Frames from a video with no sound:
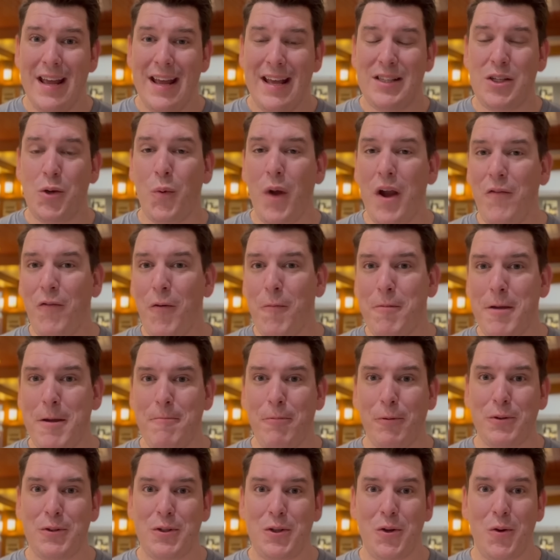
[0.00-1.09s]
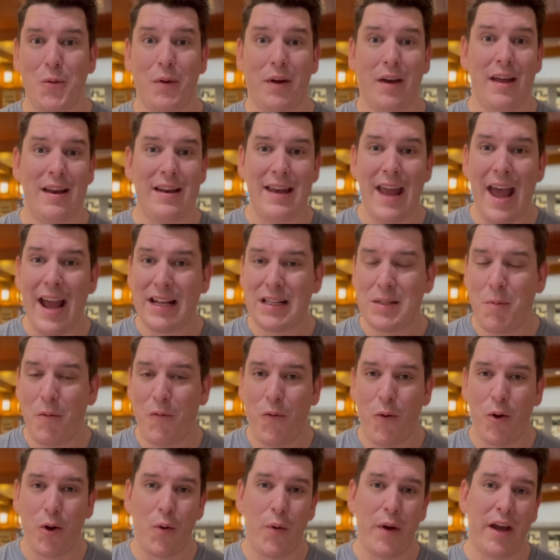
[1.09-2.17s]
It's a way for people to connect
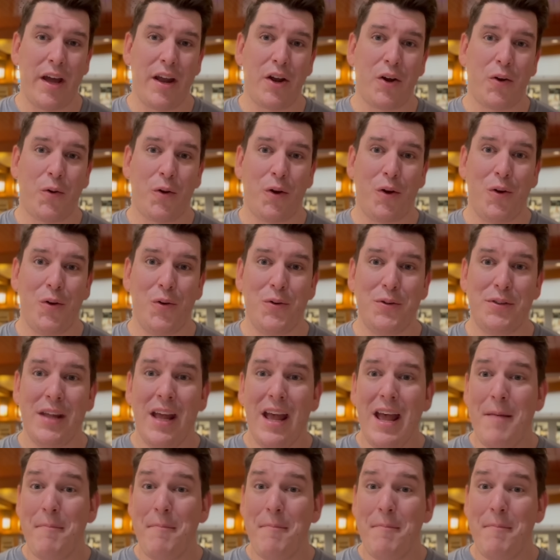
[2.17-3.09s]
before going on a cruise,